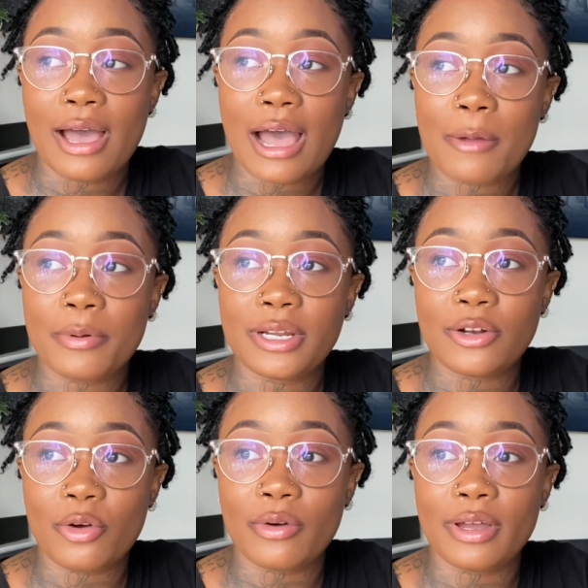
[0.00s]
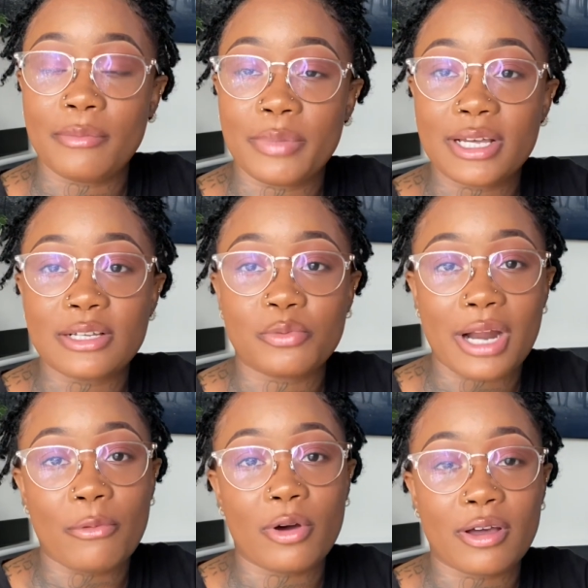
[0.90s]
I put it on because when
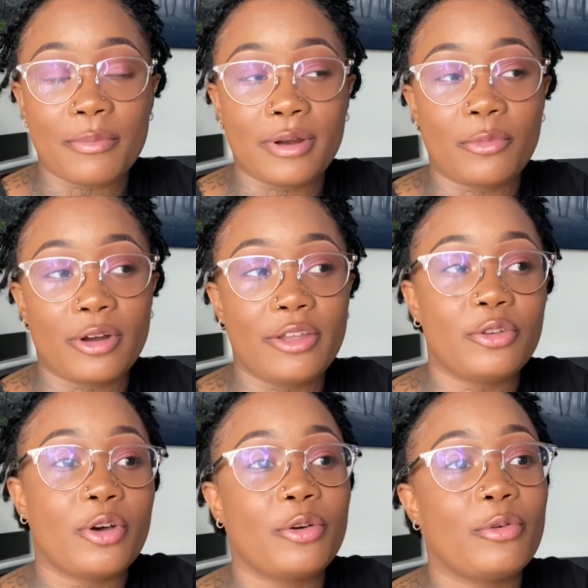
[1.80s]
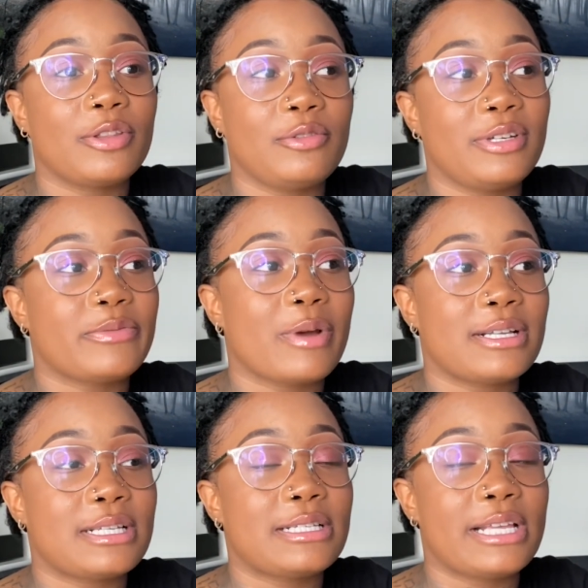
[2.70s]
I woke up in the morning, you know, going through this process,